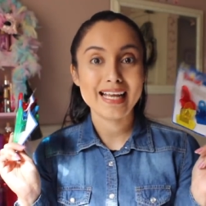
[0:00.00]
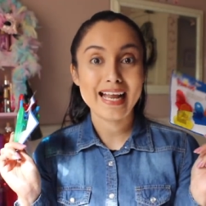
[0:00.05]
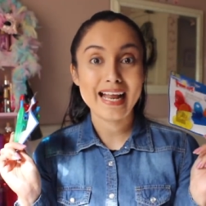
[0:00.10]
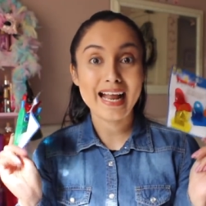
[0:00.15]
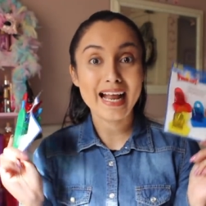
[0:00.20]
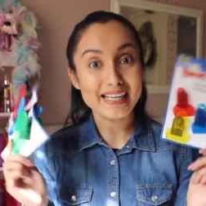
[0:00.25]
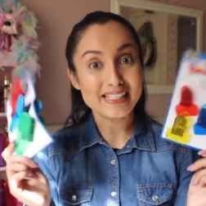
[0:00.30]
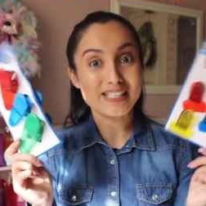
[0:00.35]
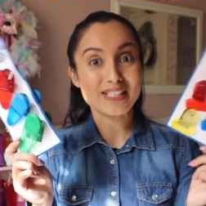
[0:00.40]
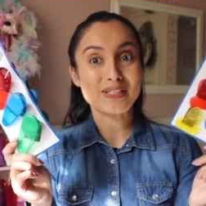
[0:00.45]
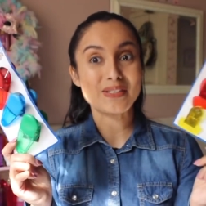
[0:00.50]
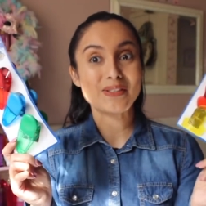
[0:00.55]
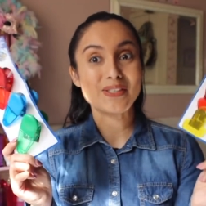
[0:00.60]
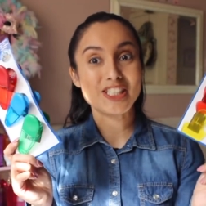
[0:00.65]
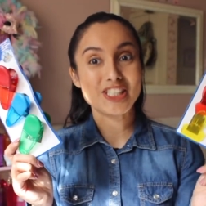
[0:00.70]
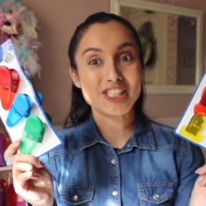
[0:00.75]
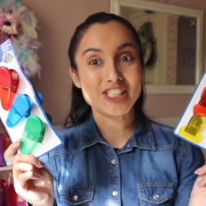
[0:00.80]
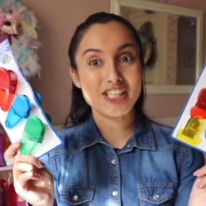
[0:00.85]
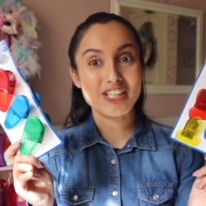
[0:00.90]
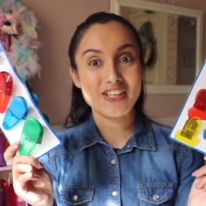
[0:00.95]
had to
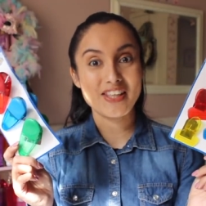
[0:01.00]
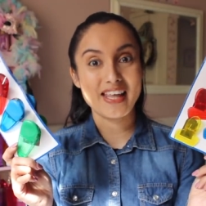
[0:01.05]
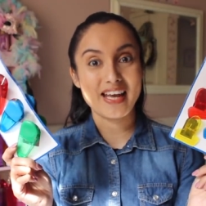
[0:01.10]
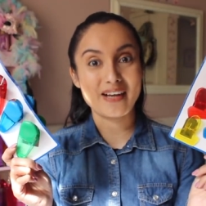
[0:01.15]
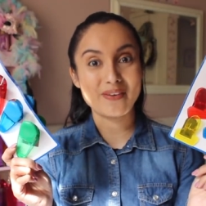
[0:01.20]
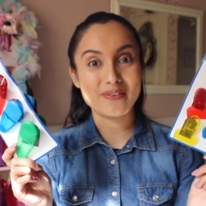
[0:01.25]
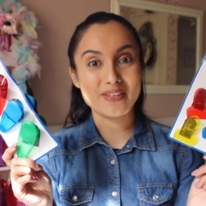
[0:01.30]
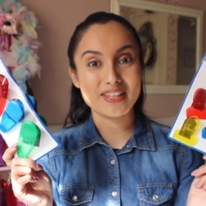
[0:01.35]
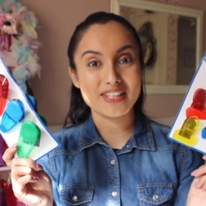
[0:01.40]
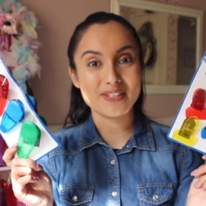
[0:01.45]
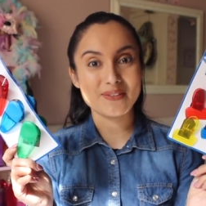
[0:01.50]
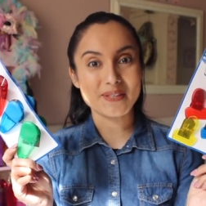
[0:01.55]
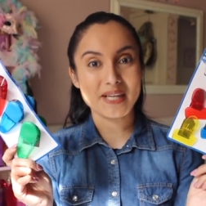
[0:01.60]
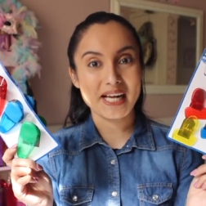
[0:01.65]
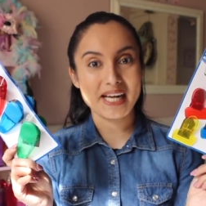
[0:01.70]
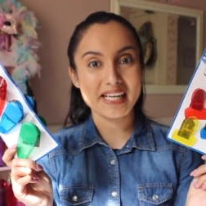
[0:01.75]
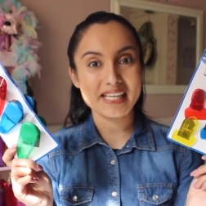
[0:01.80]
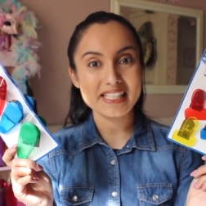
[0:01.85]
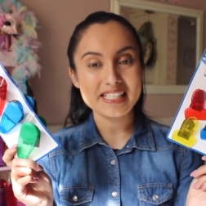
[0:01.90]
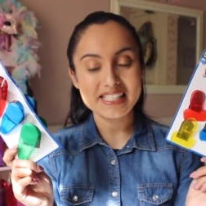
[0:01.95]
share that with you
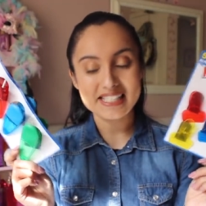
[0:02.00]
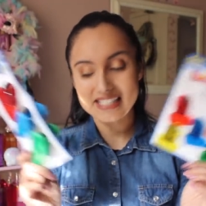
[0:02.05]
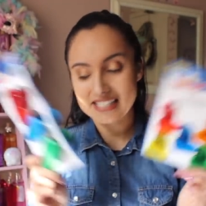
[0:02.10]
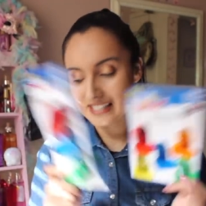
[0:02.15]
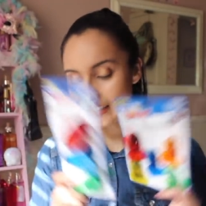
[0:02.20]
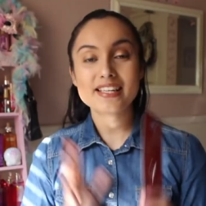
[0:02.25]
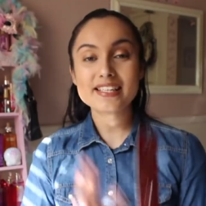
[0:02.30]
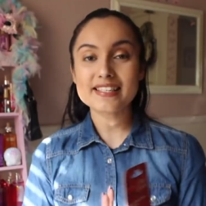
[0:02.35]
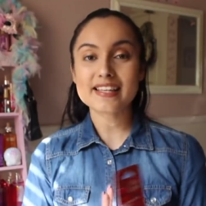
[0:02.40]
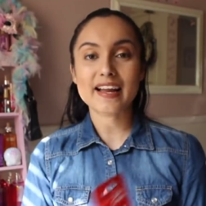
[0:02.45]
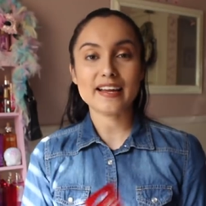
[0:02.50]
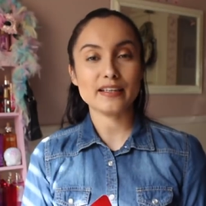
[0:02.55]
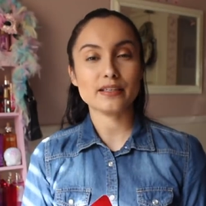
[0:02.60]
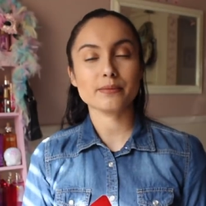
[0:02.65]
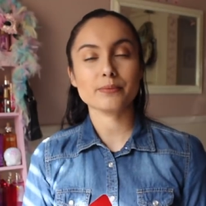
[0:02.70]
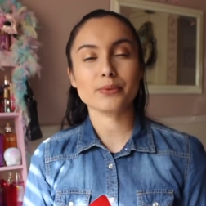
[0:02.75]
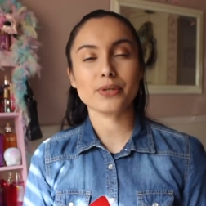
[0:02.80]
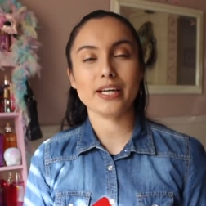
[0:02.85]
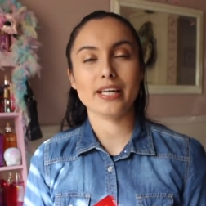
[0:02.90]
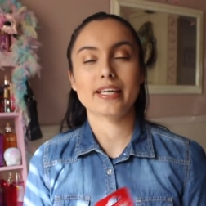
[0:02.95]
guys. This
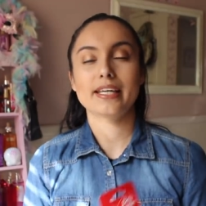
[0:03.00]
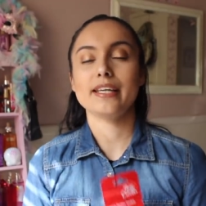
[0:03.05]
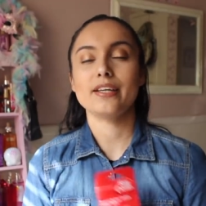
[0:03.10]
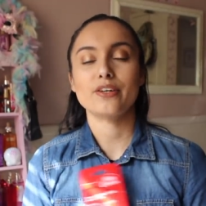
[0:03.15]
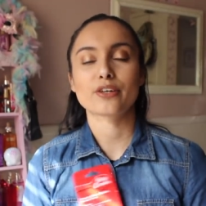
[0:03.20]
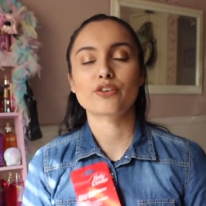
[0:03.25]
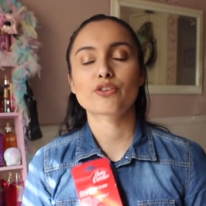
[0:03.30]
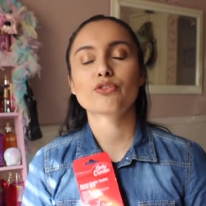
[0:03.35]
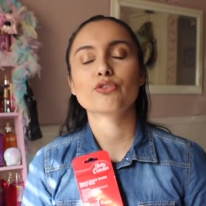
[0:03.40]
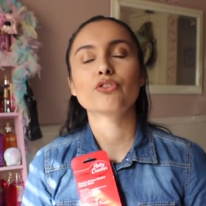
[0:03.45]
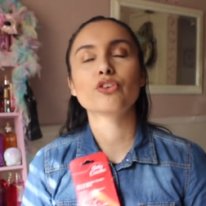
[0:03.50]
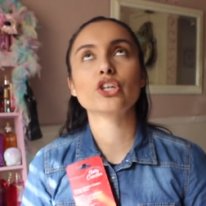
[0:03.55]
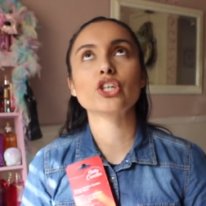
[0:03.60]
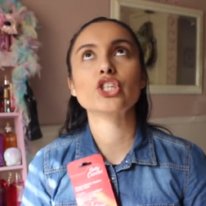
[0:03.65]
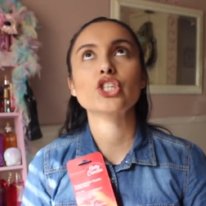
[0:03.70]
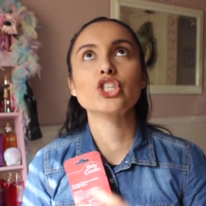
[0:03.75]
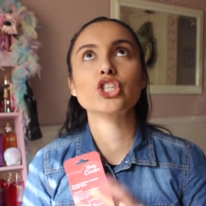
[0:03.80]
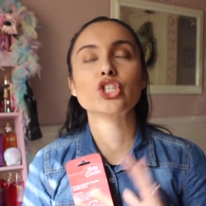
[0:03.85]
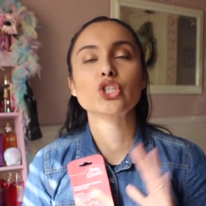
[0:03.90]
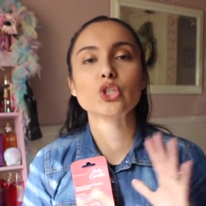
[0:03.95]
item right here for
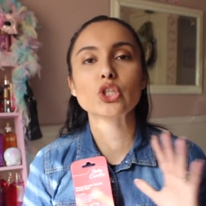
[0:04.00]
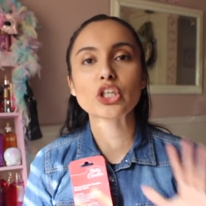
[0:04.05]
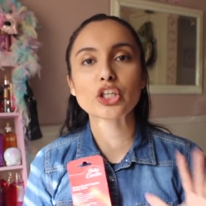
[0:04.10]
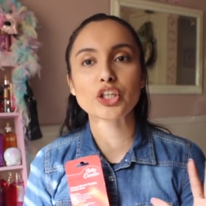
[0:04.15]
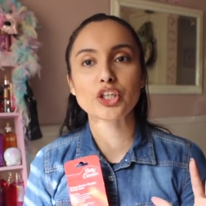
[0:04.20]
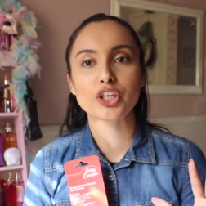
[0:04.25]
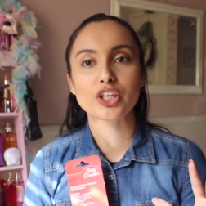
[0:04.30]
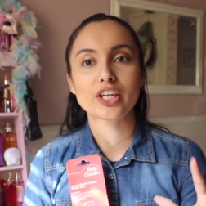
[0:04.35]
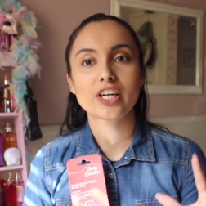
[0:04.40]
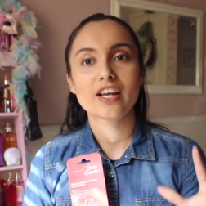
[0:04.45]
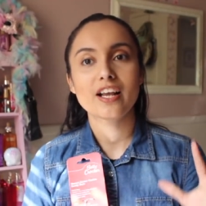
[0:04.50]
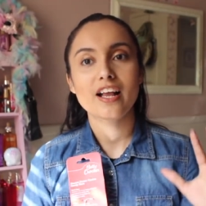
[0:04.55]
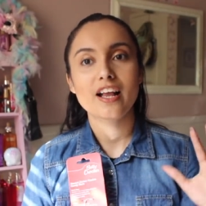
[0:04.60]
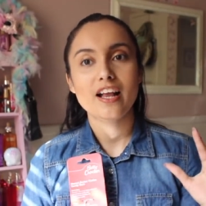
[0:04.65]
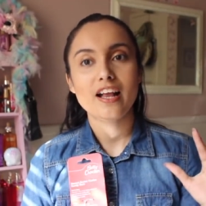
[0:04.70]
sure